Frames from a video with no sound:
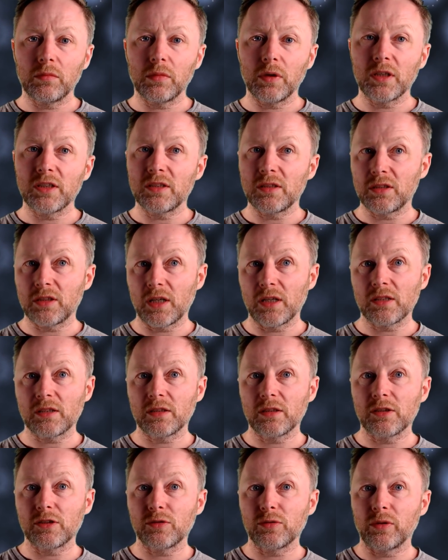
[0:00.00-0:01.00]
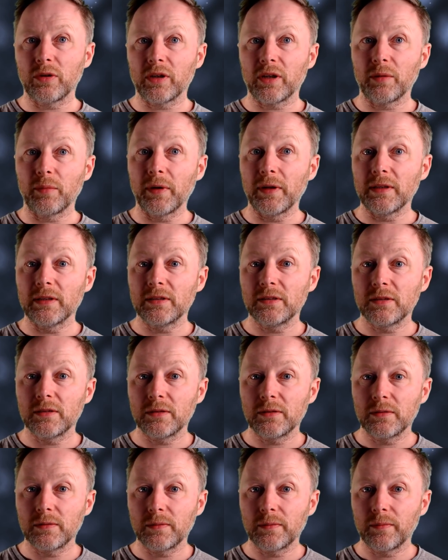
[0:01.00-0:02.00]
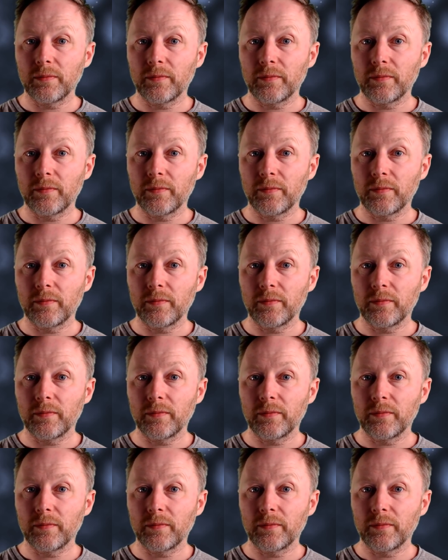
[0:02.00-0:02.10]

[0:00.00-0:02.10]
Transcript: Ladies and gents, let the story commence.